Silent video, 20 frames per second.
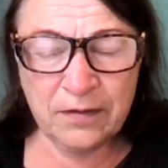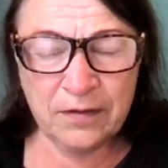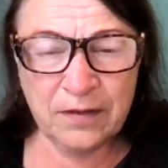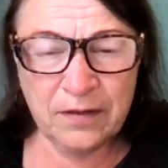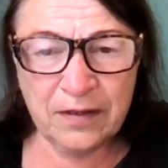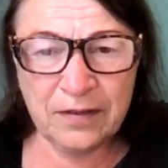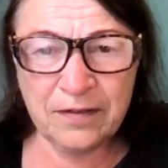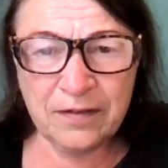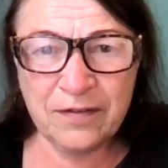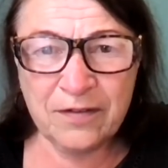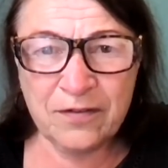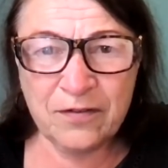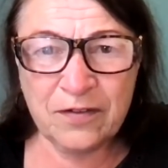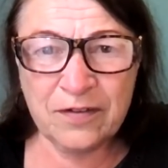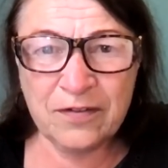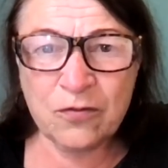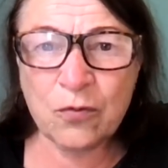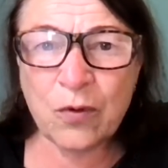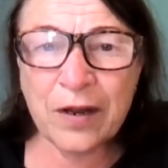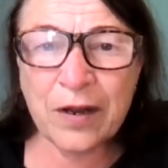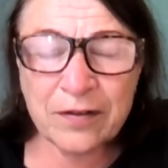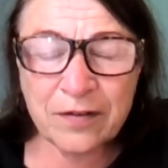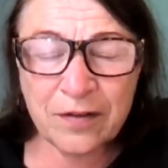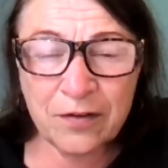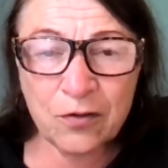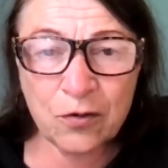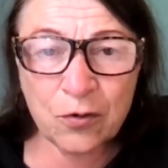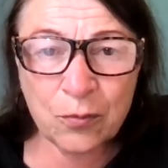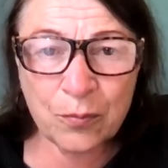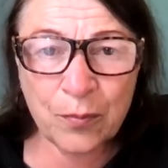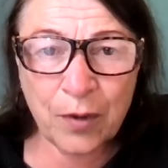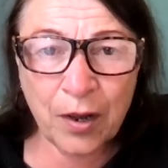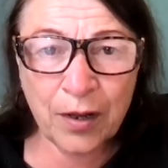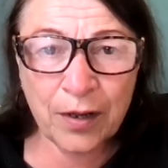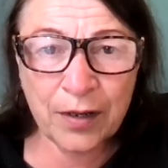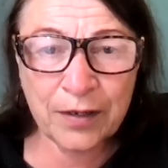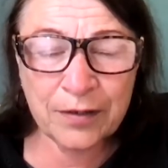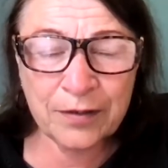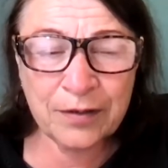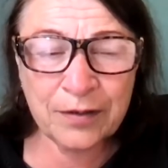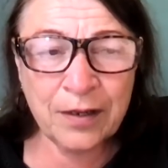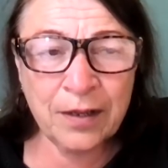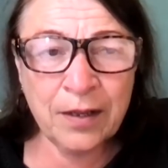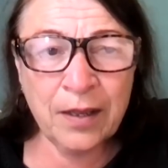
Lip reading: it's distracting your mind,